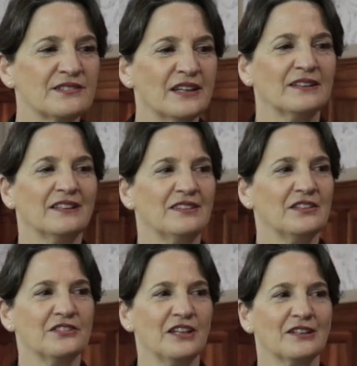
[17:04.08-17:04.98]
say that
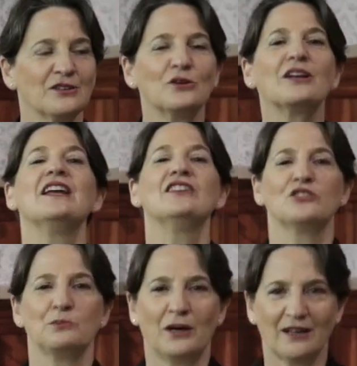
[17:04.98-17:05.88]
this synagogue
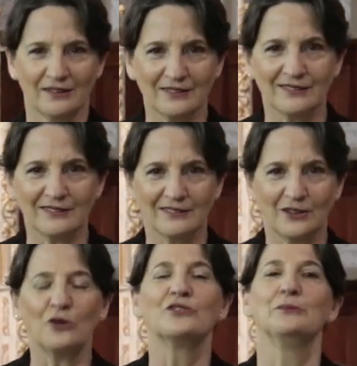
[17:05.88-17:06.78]
is part
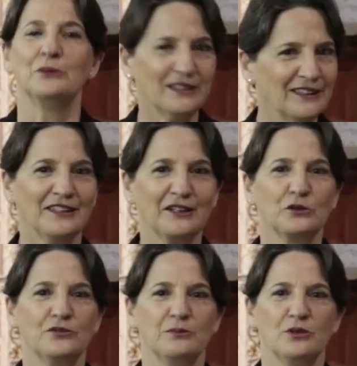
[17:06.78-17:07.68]
of the beginning of the